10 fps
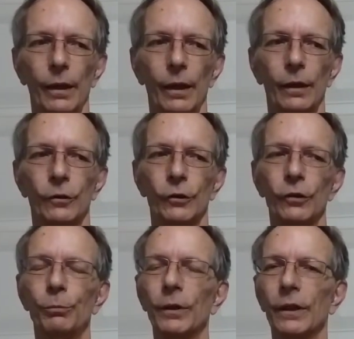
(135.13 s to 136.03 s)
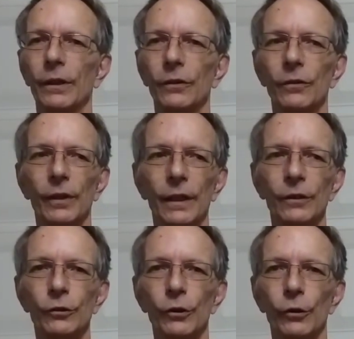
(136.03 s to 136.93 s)
And just because that
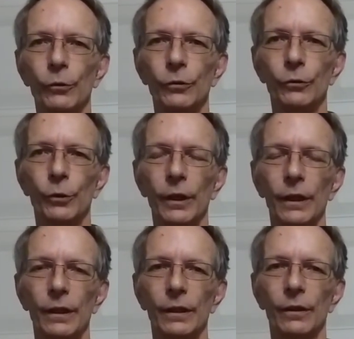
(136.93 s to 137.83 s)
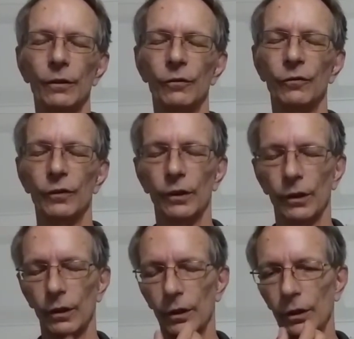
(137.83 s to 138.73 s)
shows trade-in of,
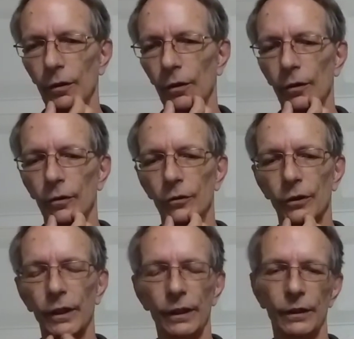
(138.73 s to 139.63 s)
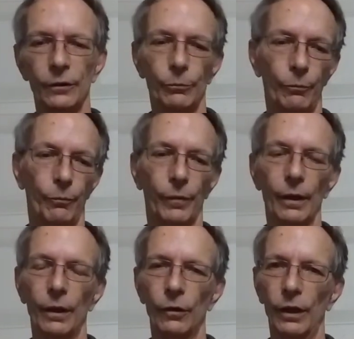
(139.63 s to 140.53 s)
say,
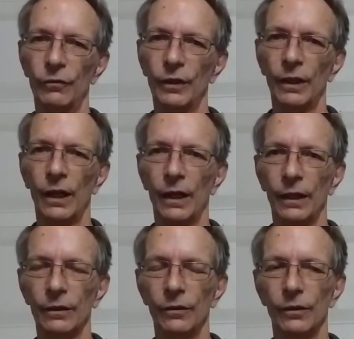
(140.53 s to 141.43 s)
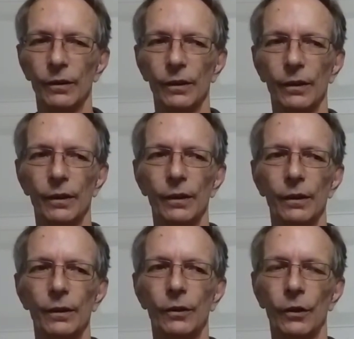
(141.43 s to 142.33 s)
11.9,
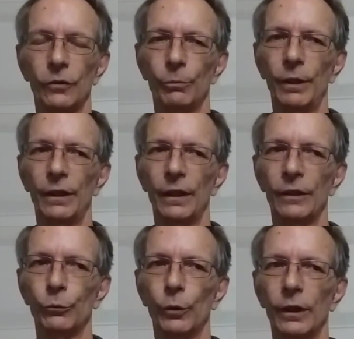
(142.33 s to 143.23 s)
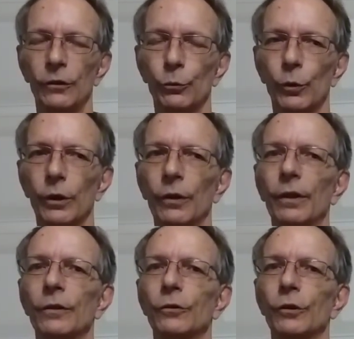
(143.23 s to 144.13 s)
doesn't mean that's what it's worth.
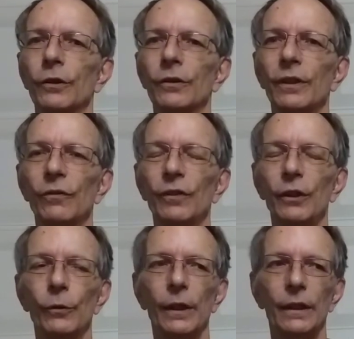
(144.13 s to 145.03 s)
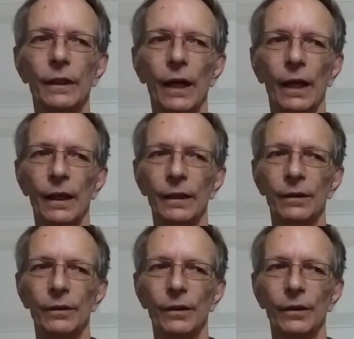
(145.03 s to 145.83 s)
It's just giving you a guide